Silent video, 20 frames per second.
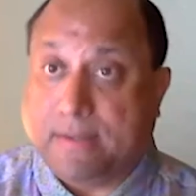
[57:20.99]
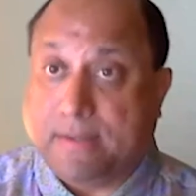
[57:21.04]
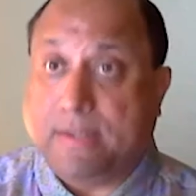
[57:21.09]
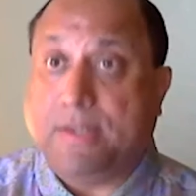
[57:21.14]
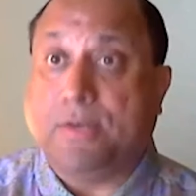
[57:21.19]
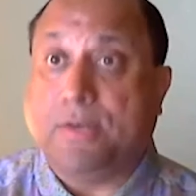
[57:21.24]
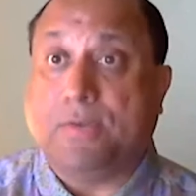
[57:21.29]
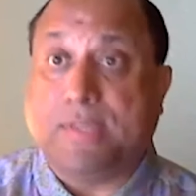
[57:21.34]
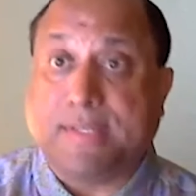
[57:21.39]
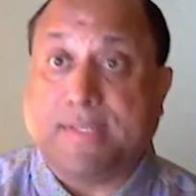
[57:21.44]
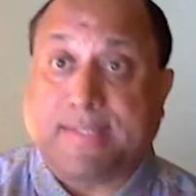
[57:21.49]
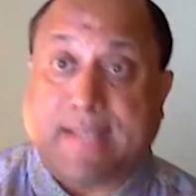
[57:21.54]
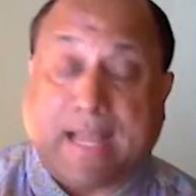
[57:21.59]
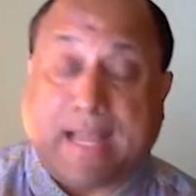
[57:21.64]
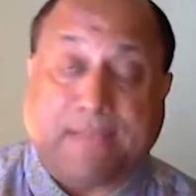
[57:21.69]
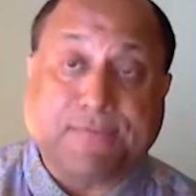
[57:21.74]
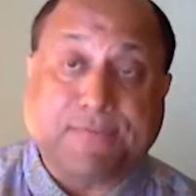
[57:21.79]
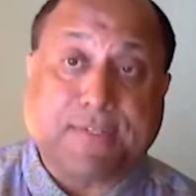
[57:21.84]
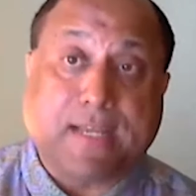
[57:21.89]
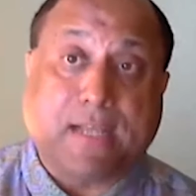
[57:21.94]
you know, these
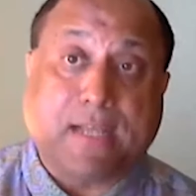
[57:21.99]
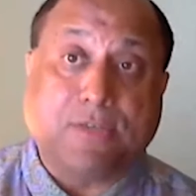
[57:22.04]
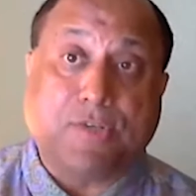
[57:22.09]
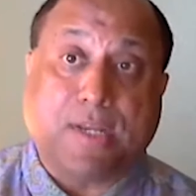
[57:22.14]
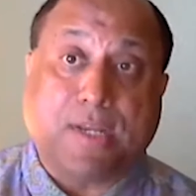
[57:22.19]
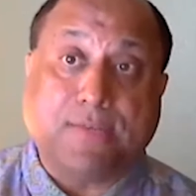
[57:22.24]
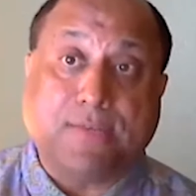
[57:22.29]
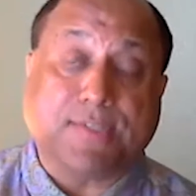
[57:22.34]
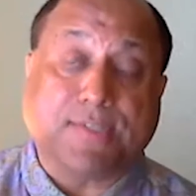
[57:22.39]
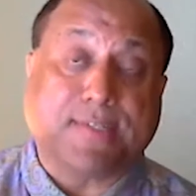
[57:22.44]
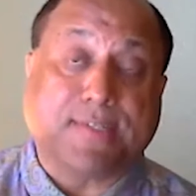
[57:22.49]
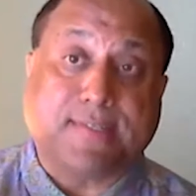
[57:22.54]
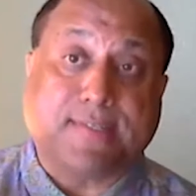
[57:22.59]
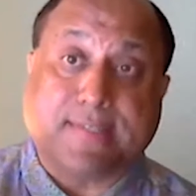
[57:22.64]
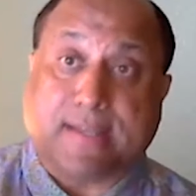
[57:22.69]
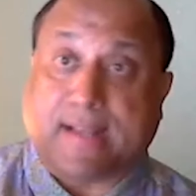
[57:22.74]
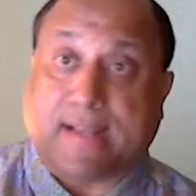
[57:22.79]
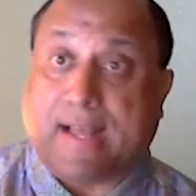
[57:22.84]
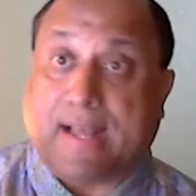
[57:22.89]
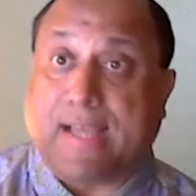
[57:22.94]
lifestyle changes in
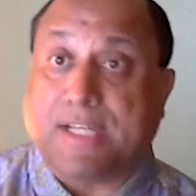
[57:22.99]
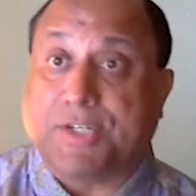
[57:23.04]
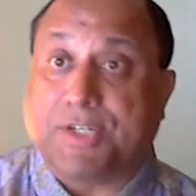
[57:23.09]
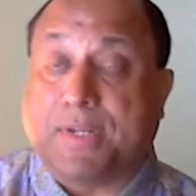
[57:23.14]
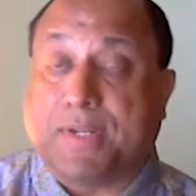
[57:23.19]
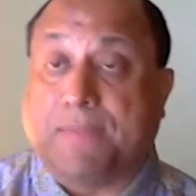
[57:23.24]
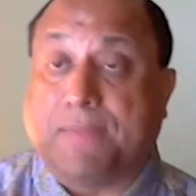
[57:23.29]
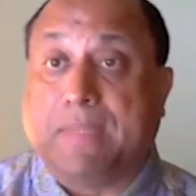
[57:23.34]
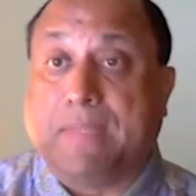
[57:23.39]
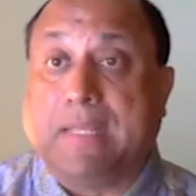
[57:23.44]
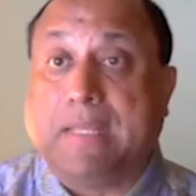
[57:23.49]
psychiatry.